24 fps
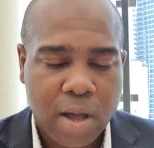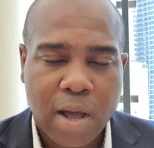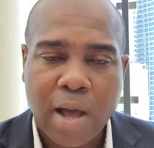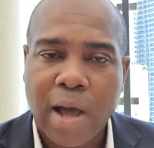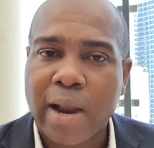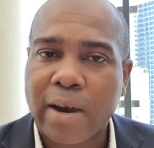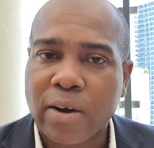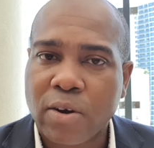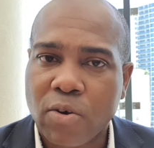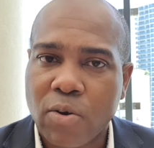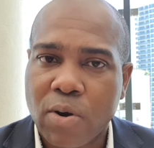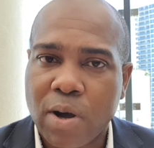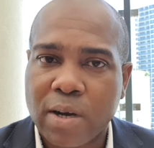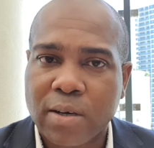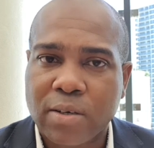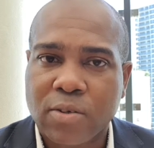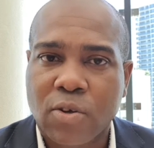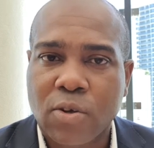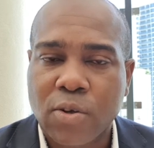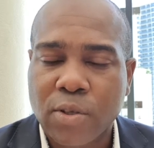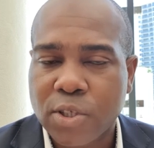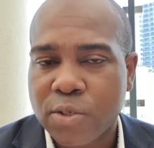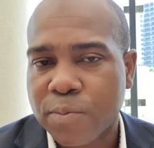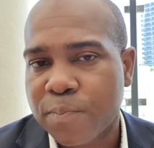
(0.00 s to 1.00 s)
and
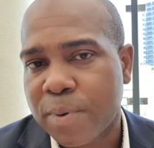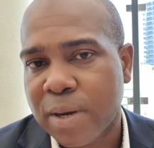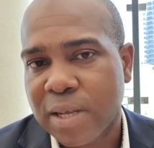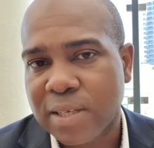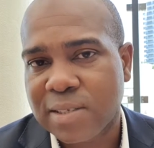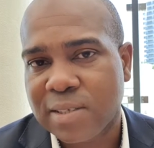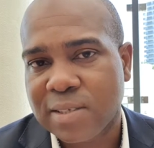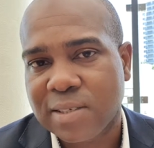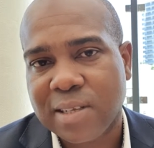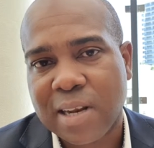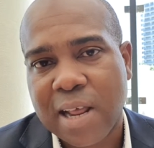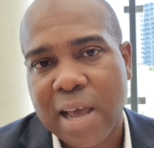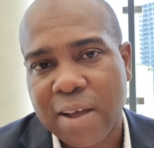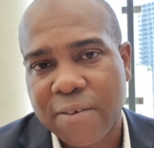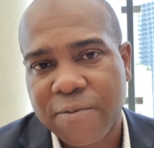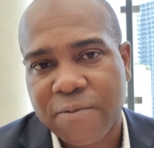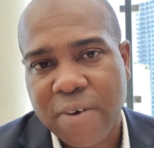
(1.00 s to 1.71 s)
go to places like